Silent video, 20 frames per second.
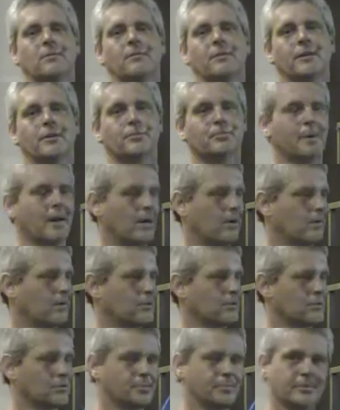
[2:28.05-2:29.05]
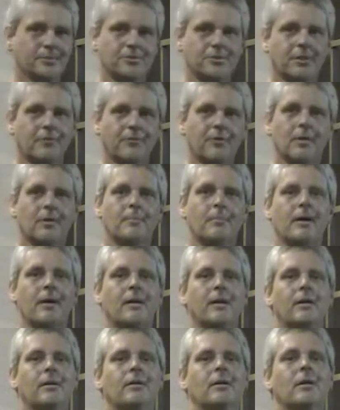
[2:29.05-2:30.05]
These powders are specifically
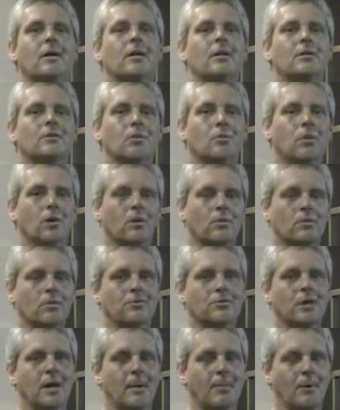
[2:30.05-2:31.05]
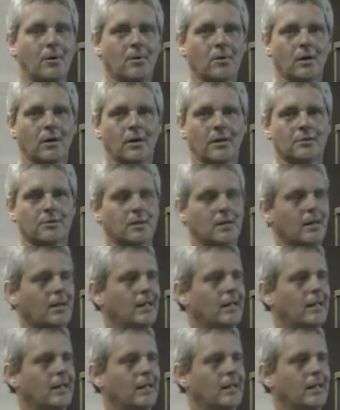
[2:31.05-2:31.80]
made to work with Tribo guns.